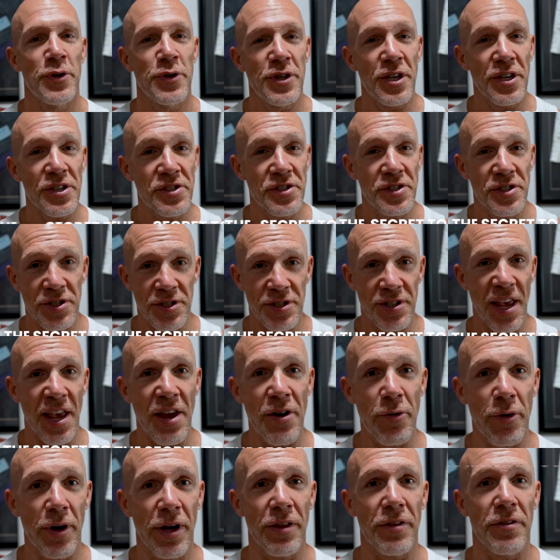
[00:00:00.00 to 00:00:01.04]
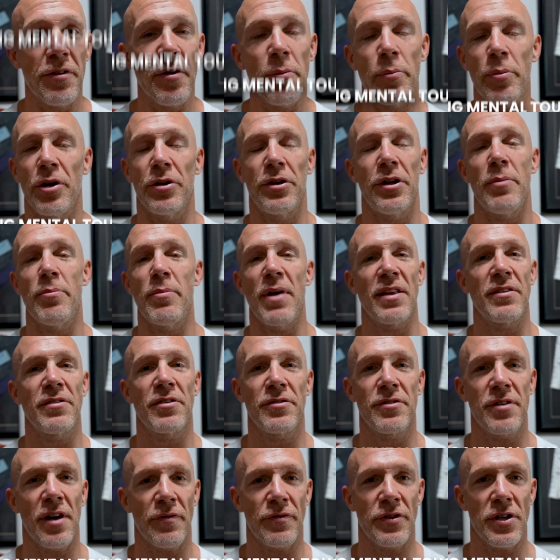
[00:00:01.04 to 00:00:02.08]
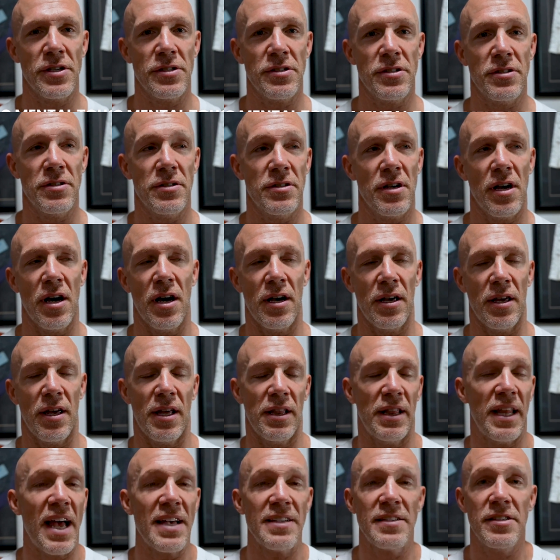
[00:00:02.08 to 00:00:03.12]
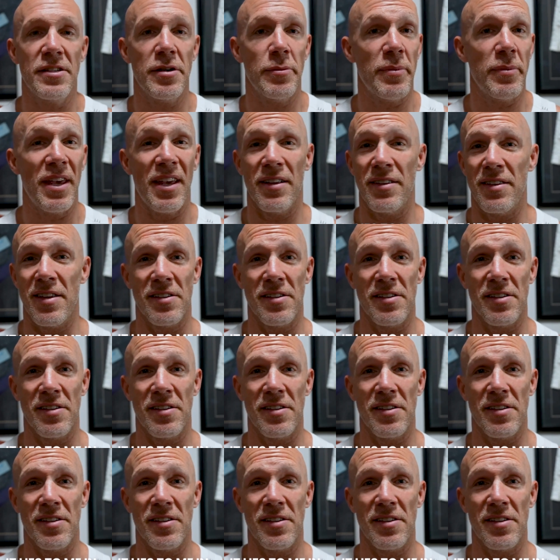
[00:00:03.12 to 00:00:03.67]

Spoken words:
The secret to building mental toughness, it lies to me in